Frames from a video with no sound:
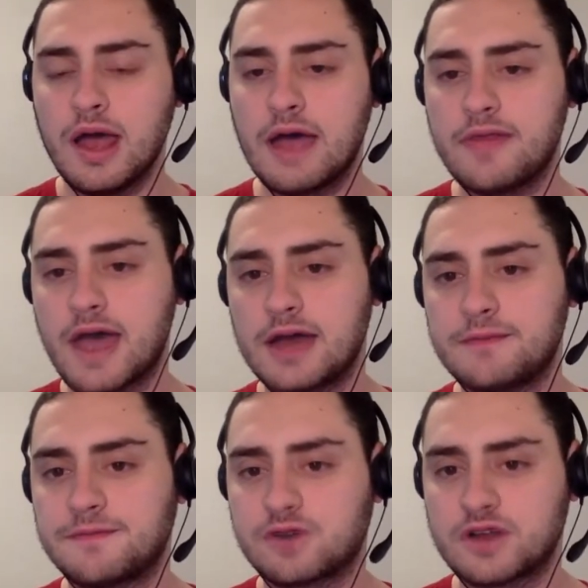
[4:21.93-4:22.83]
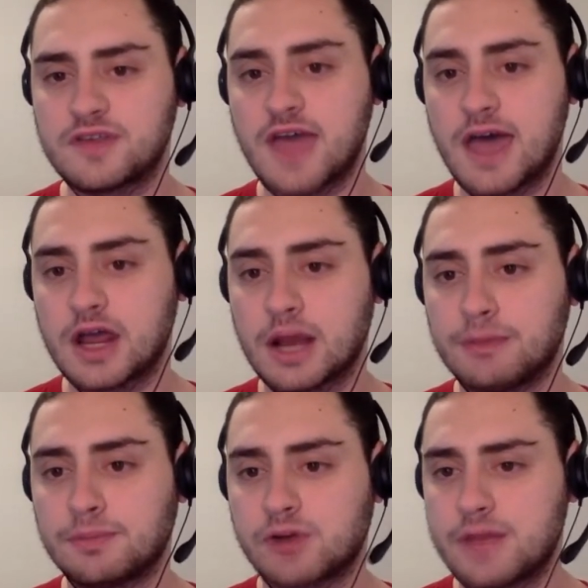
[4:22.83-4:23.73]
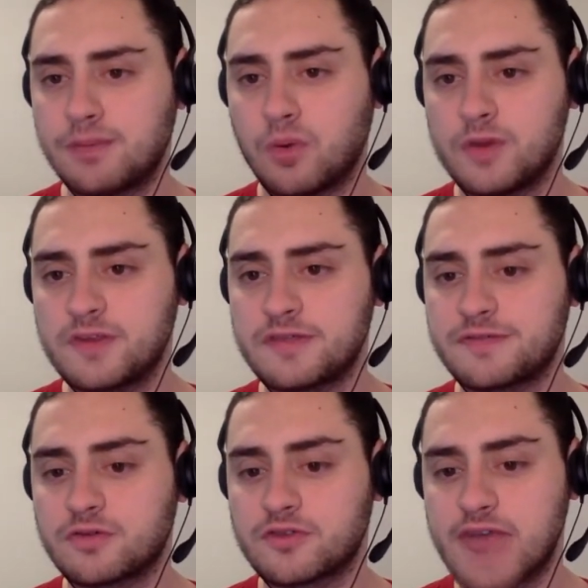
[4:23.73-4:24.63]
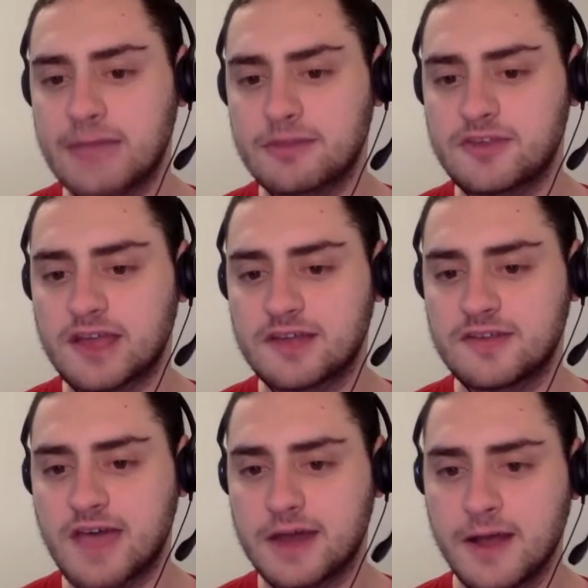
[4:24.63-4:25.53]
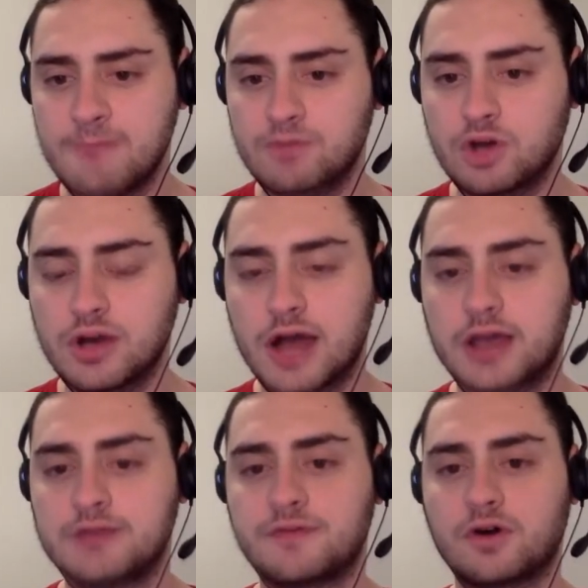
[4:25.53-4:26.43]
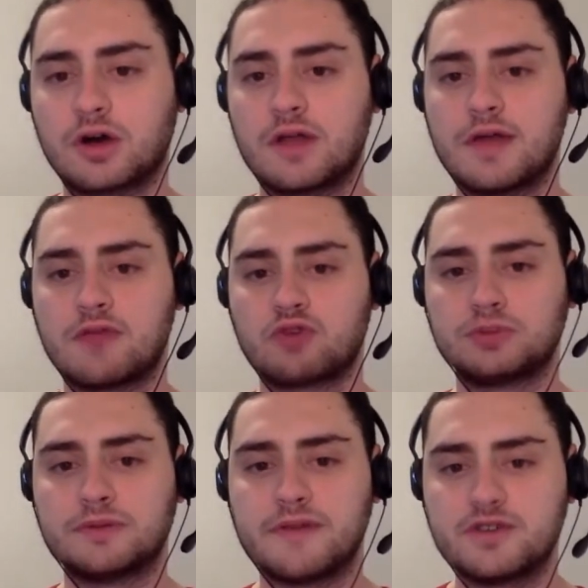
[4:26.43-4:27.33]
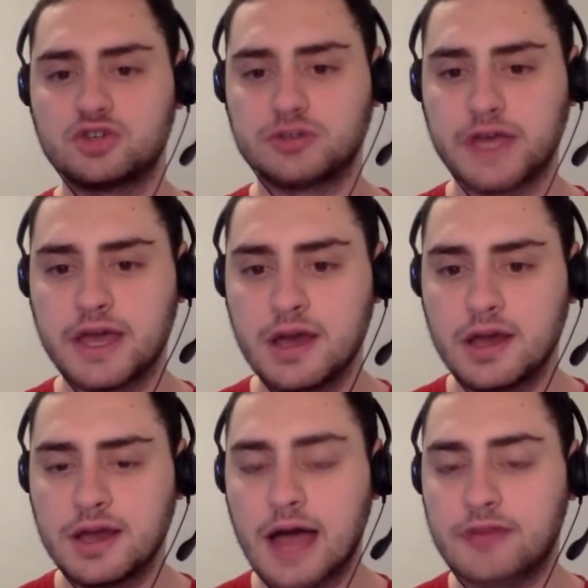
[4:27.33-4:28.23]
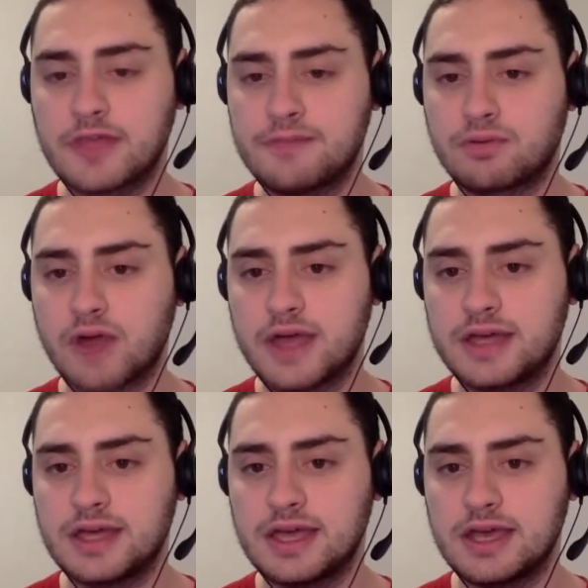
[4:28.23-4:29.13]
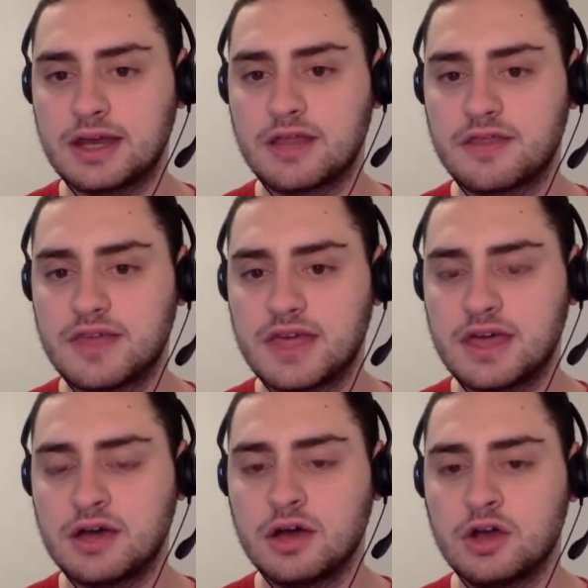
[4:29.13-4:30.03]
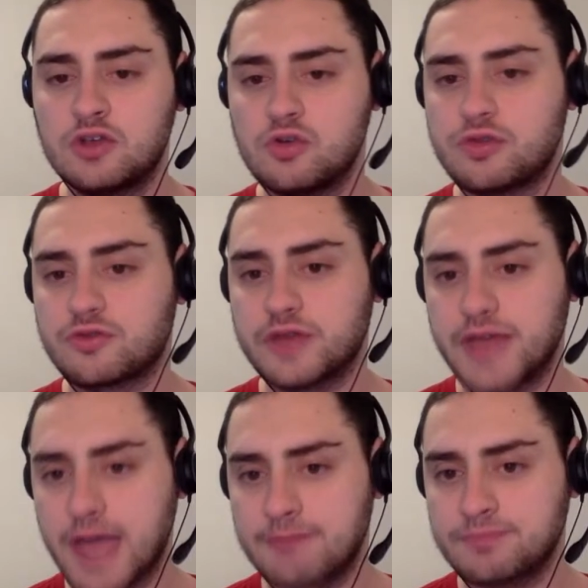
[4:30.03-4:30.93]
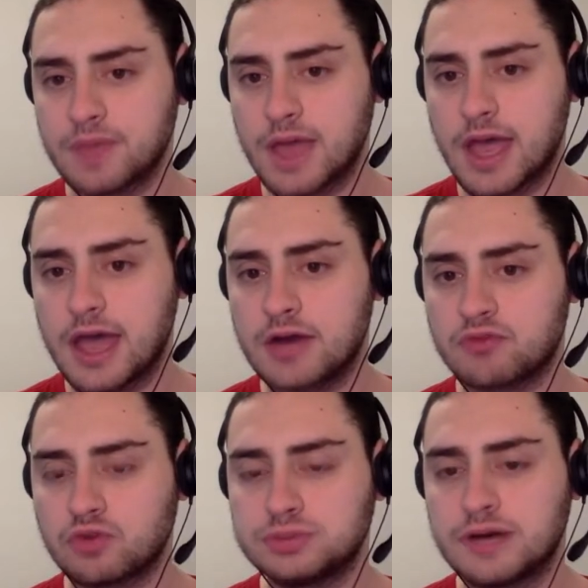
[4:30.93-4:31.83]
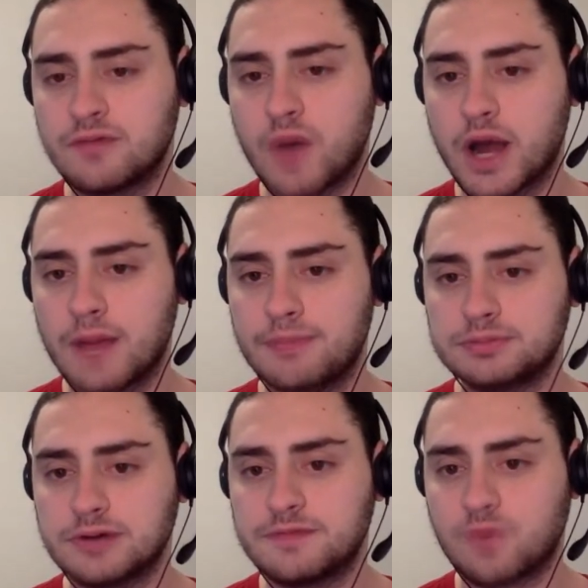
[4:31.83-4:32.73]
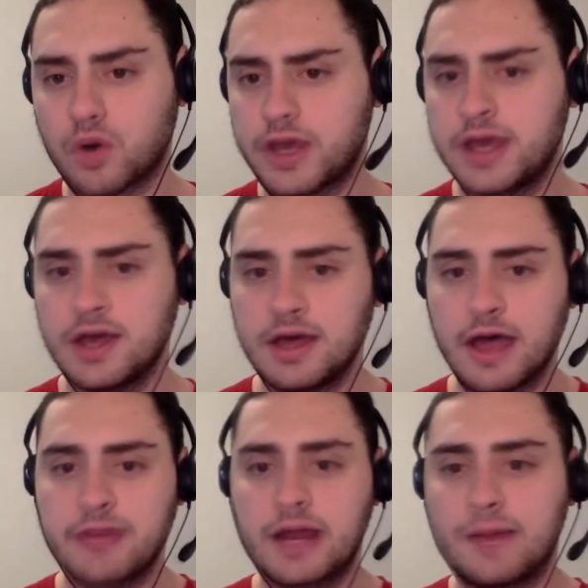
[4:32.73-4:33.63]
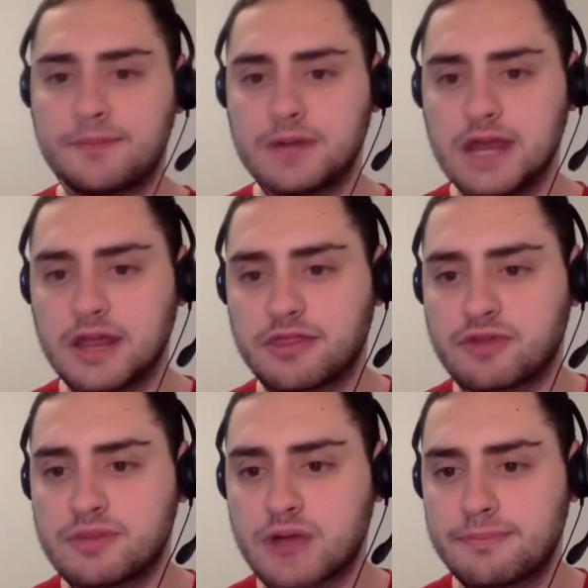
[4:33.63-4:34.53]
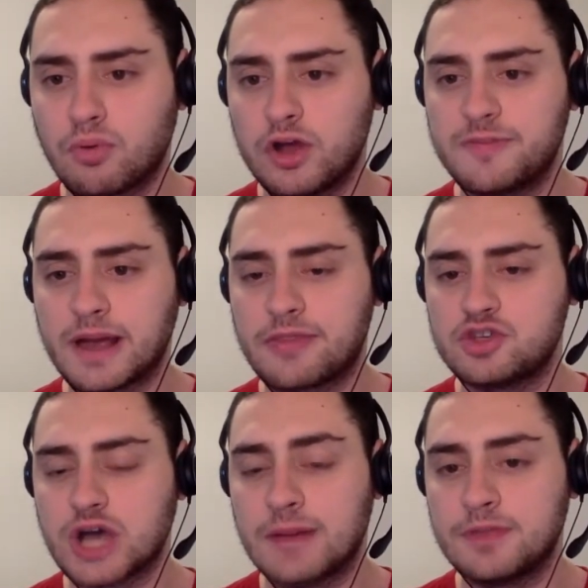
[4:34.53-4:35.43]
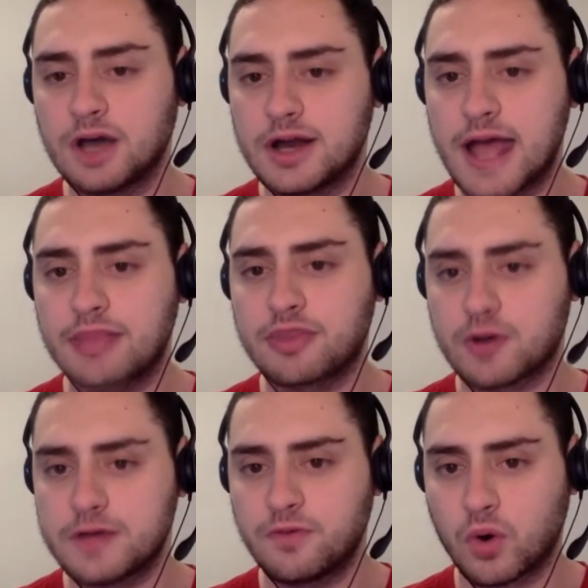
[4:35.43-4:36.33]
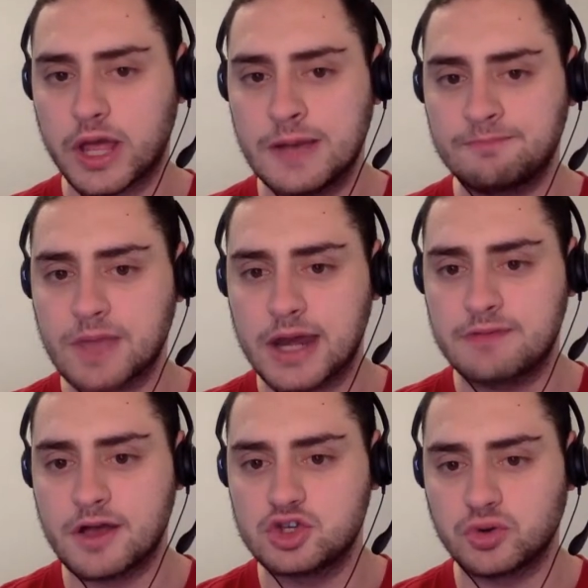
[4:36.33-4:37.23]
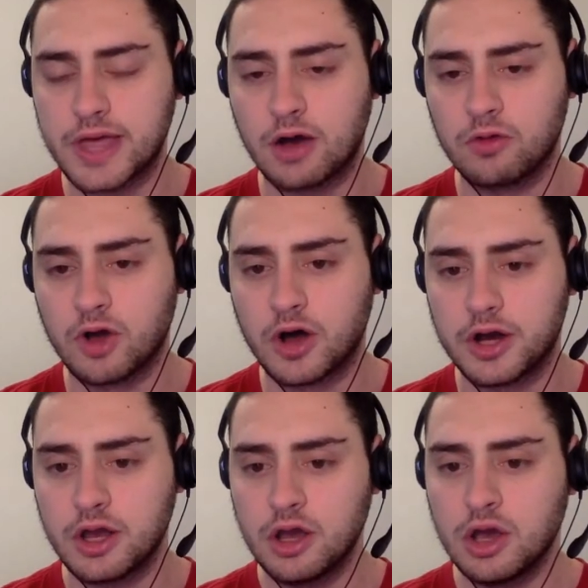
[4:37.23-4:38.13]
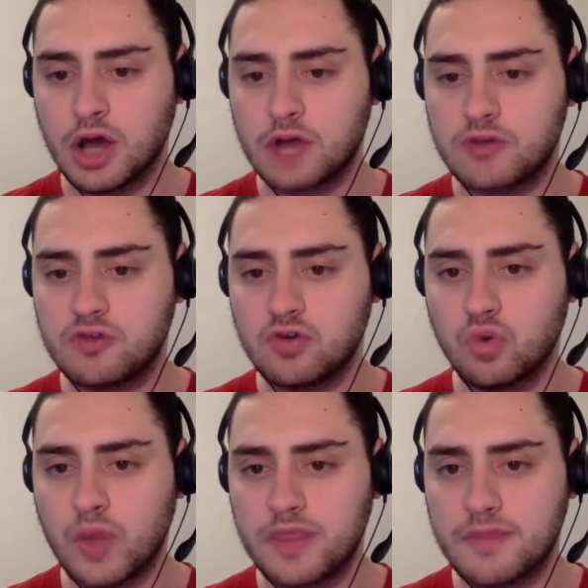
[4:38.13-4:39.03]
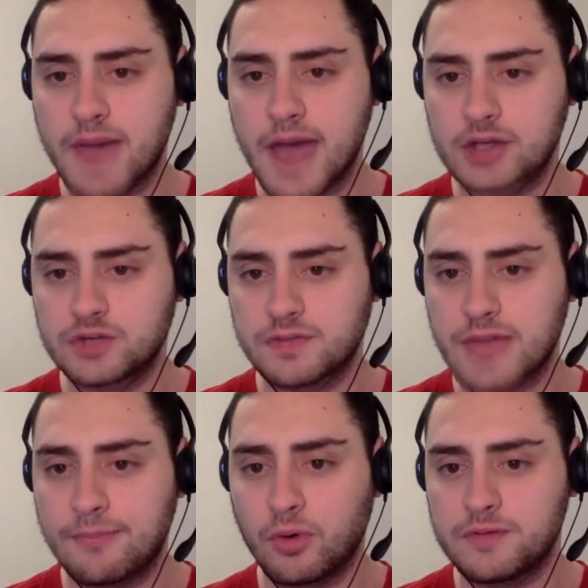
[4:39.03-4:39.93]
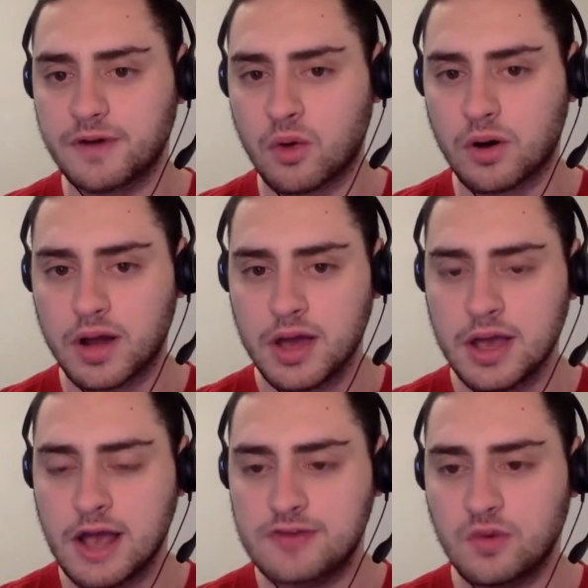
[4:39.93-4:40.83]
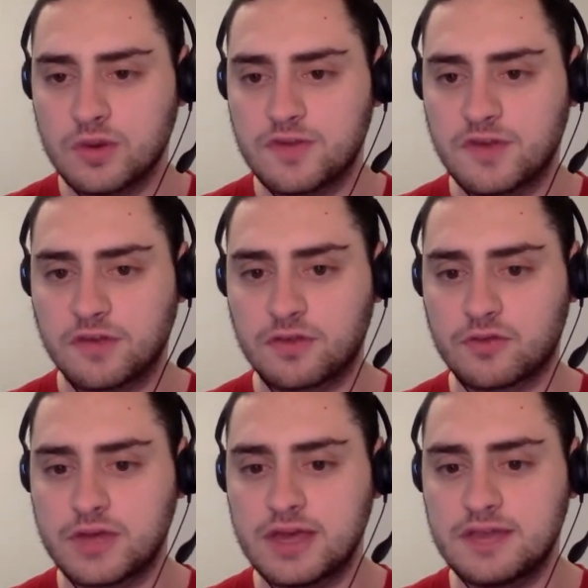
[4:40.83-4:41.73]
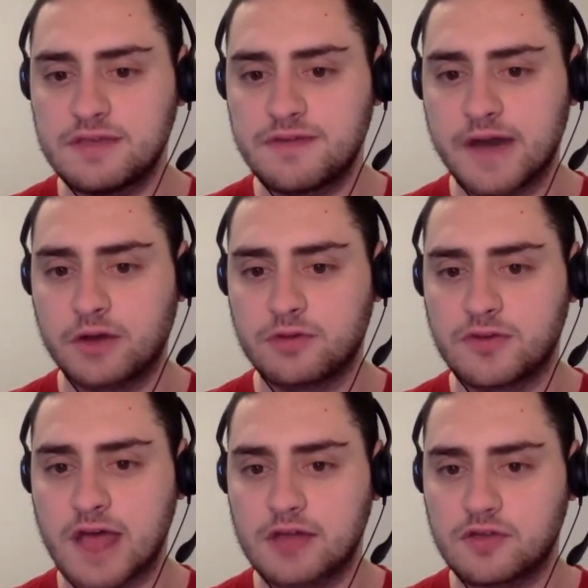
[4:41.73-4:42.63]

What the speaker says: And then Fritz had a couple break points in the first game of the second set, could not convert, and then Rublev eventually got the break in the 2-3 game. And Rublev went up 40, ended up needing 3 break points, but got the job done at 30-40, and he eventually held on to win the match from that point forward as he won 6-3 in the final set.